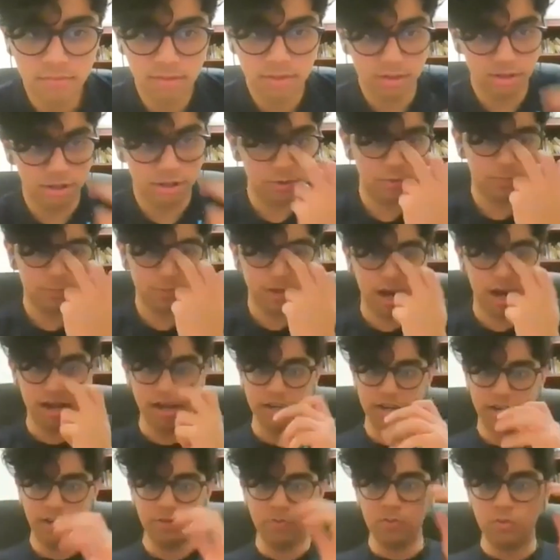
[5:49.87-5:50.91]
Now, I
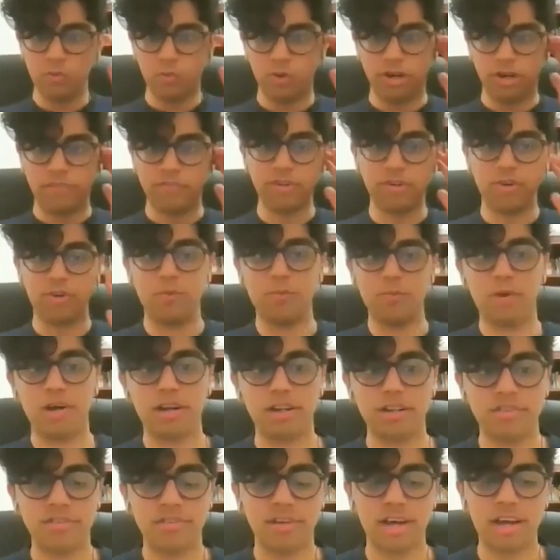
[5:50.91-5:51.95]
agree with whatever
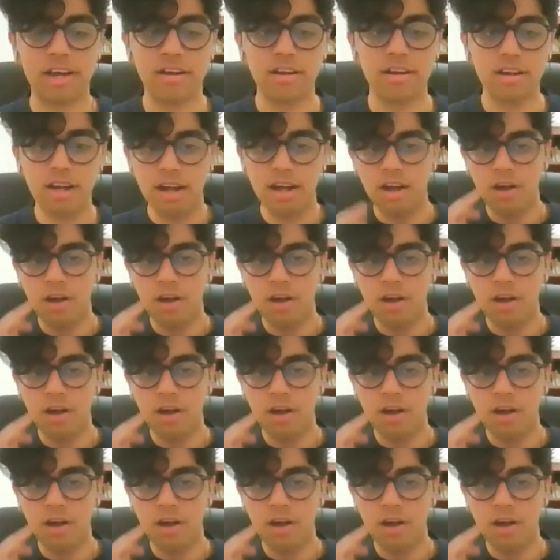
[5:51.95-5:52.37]
Gurmar has said.